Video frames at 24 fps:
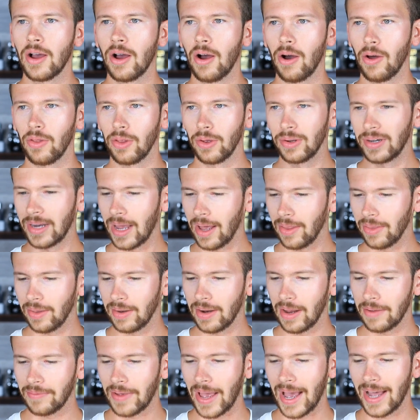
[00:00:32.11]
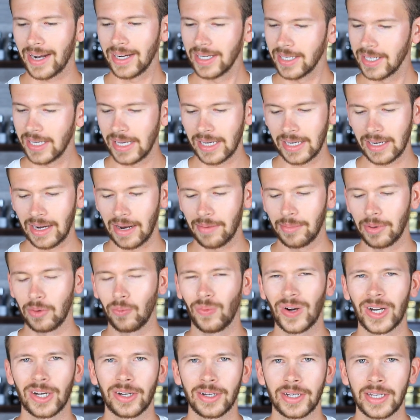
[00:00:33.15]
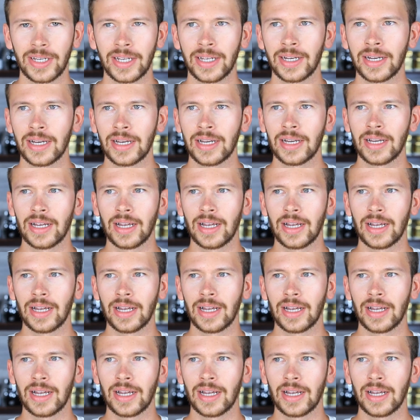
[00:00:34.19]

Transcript: although now that I've had it in and I've been wearing it,